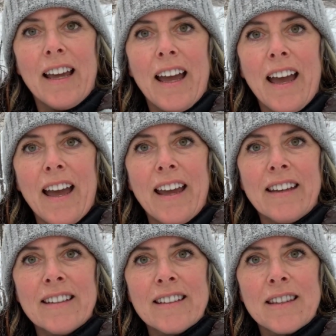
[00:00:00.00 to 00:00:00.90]

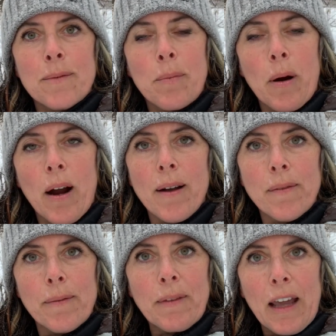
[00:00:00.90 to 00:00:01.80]
And the
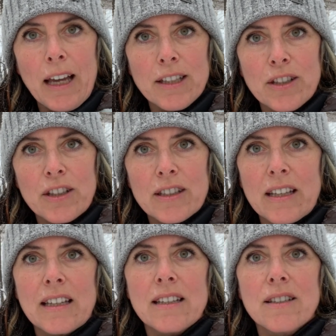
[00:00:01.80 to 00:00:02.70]
problem, the asterisk
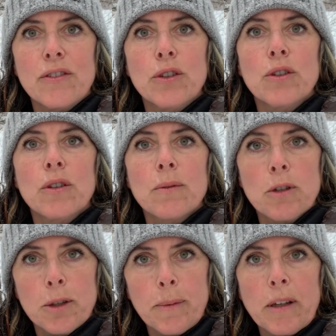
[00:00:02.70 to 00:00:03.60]
is, if you do them
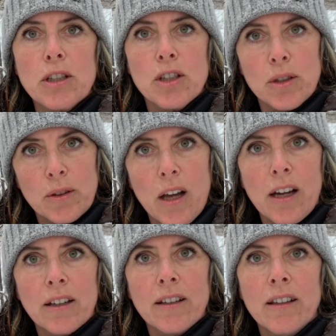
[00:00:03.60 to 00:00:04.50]
too much, too
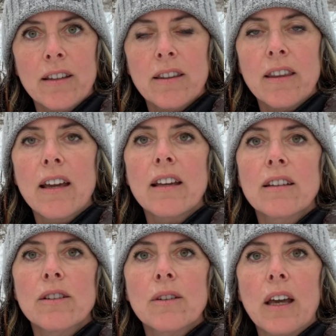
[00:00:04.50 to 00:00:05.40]
long,
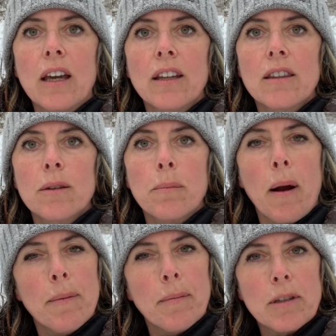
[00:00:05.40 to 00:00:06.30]
then you get the
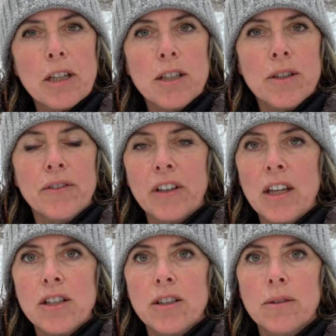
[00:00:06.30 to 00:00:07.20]
problem of
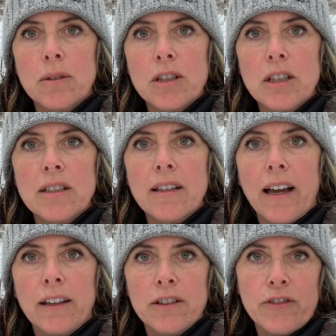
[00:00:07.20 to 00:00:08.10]
gentrification, which is
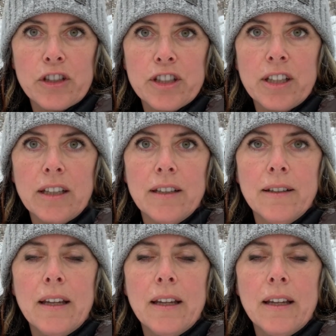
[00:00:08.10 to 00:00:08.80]
lack of diversity.